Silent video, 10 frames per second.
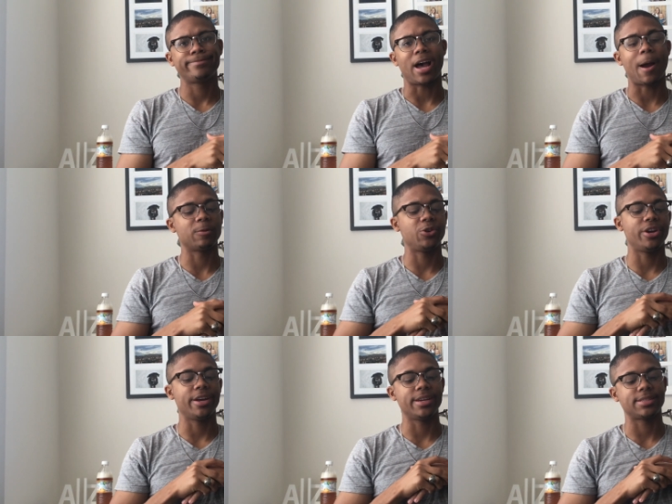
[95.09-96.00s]

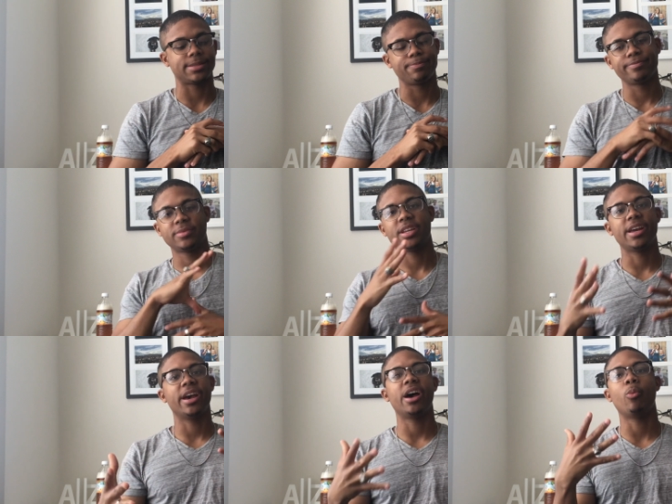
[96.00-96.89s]
opportunities.
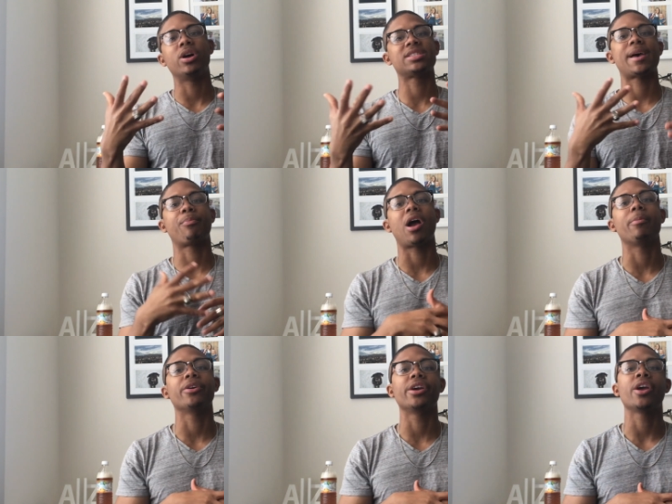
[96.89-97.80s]
Ones that
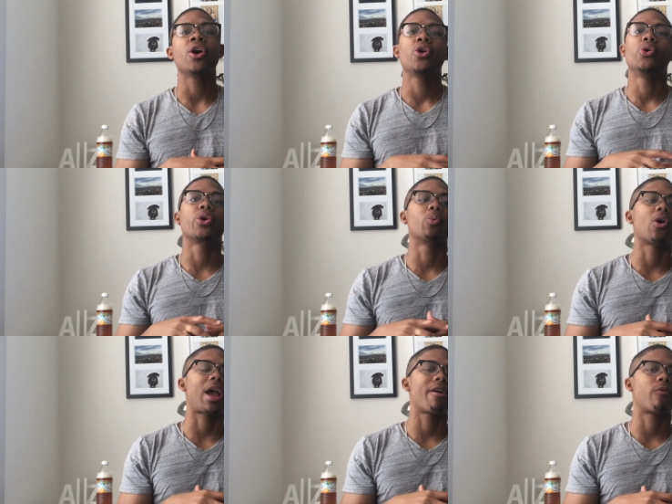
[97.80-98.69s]
probably you could
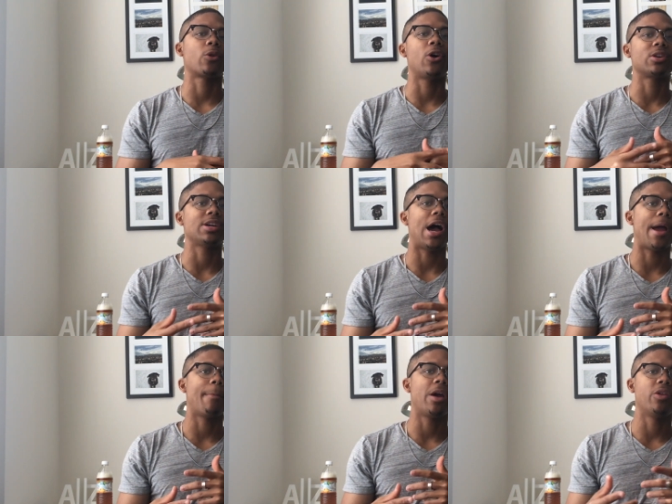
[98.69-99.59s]
work at for a long
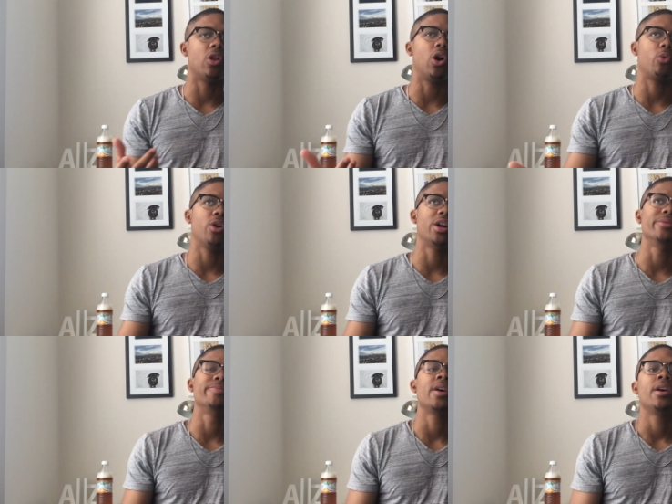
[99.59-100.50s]
time in the long
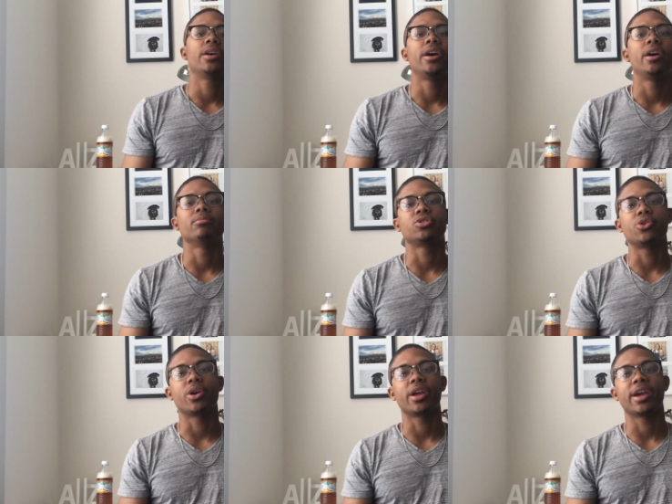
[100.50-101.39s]
run. So
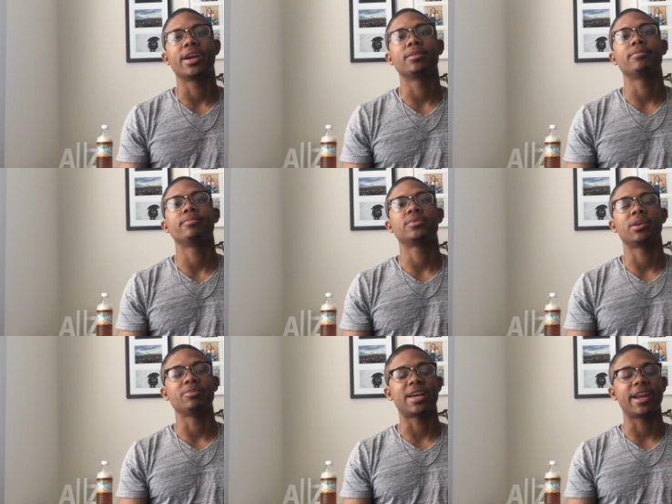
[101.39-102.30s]
you can get
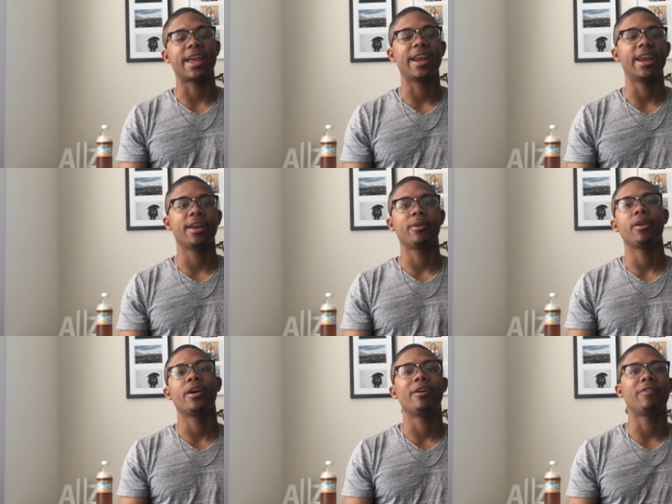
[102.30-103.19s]
some dedicated
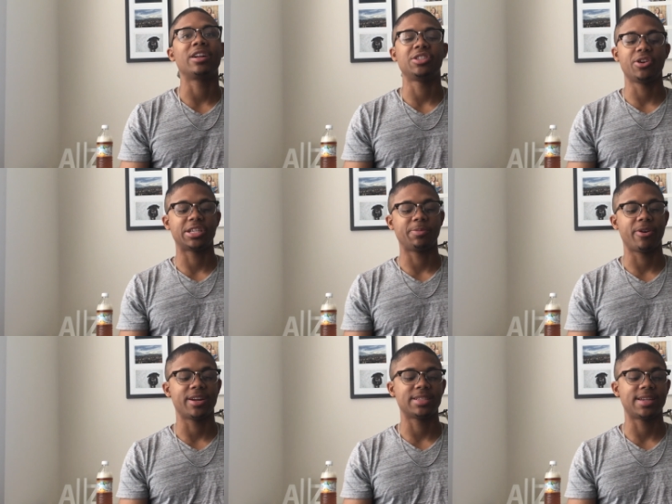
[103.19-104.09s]
volunteer
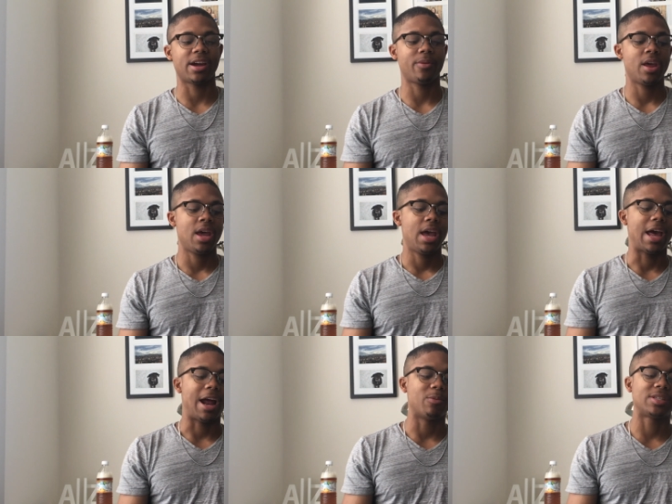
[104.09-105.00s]
experience done.
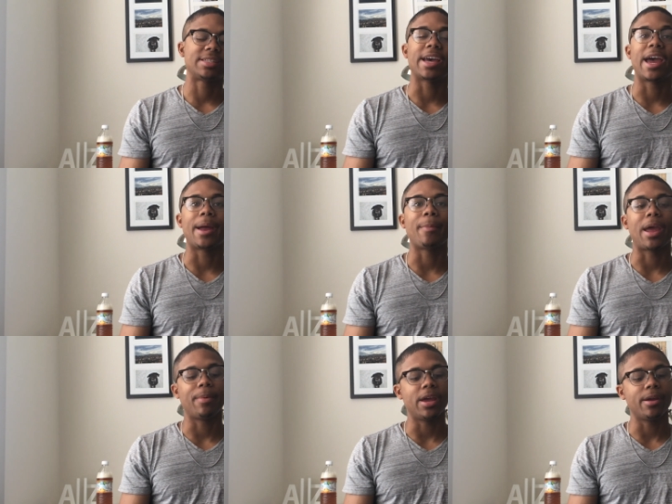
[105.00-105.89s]
And I would say
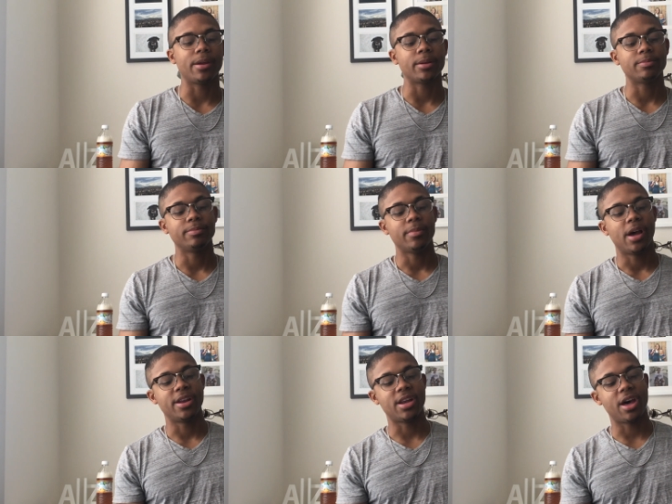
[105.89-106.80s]
maybe
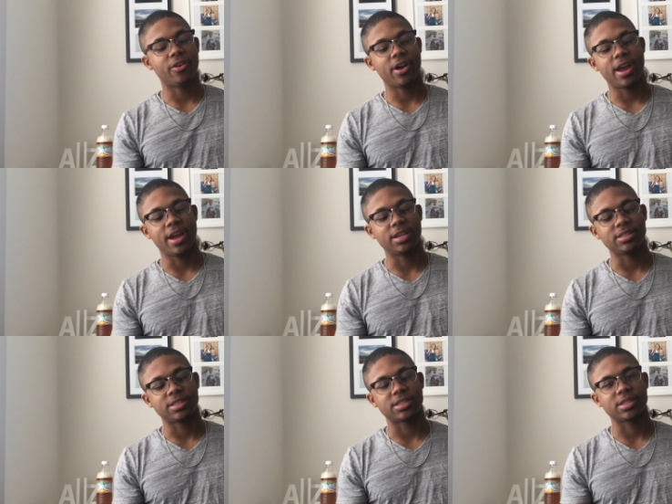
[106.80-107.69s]
another
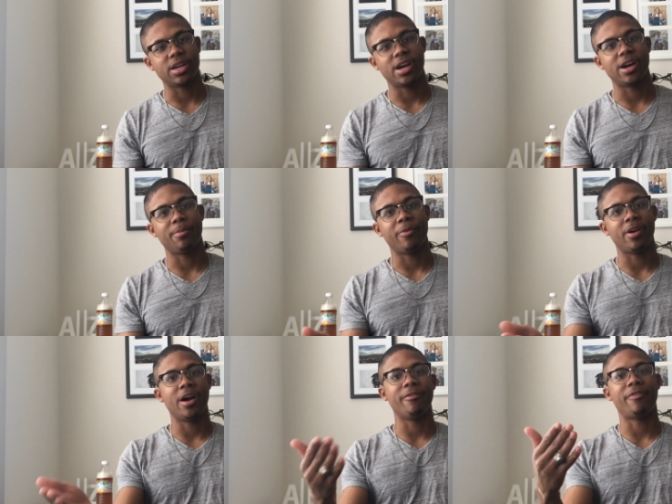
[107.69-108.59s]
end
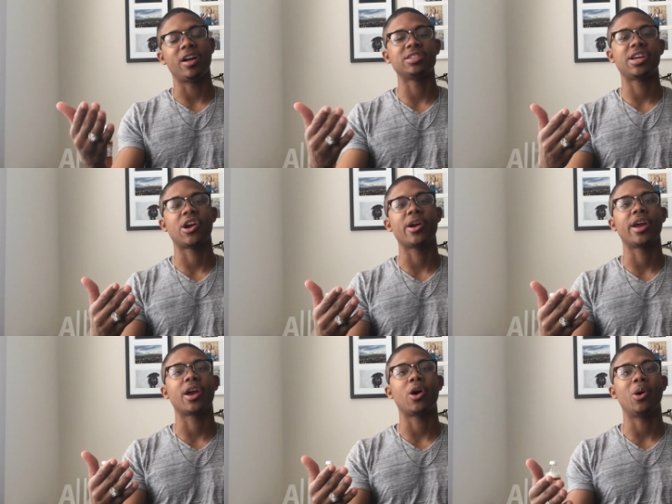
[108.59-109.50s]
of
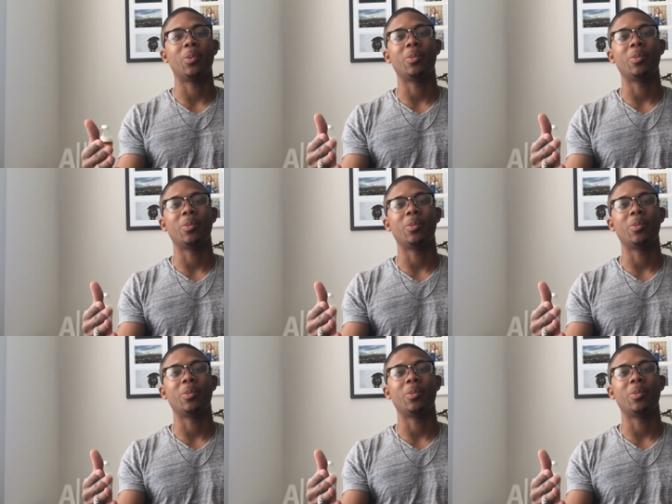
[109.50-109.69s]
volunteering